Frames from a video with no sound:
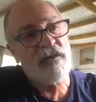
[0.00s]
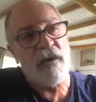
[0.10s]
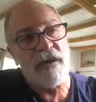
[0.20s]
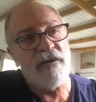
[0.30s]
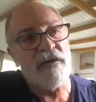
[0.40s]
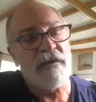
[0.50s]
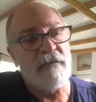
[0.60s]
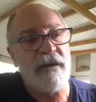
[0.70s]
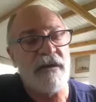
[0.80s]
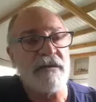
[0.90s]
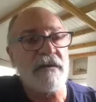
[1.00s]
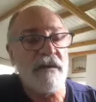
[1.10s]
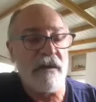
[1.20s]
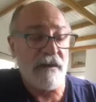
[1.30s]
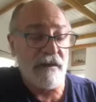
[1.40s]
to another event.
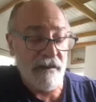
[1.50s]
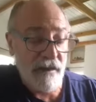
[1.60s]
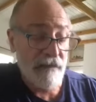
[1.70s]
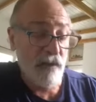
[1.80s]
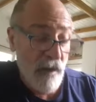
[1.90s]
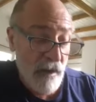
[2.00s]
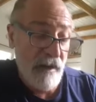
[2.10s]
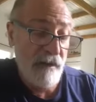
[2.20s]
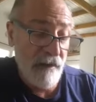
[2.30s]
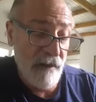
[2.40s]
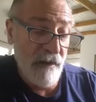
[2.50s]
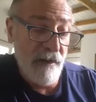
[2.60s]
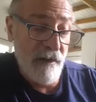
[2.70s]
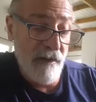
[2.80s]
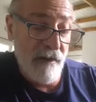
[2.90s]
And in that way,
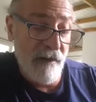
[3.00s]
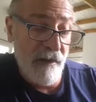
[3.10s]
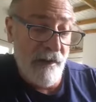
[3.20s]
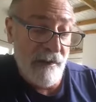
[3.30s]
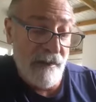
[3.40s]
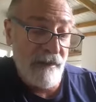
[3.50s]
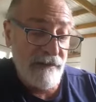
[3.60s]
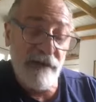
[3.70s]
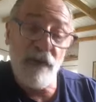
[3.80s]
I guess it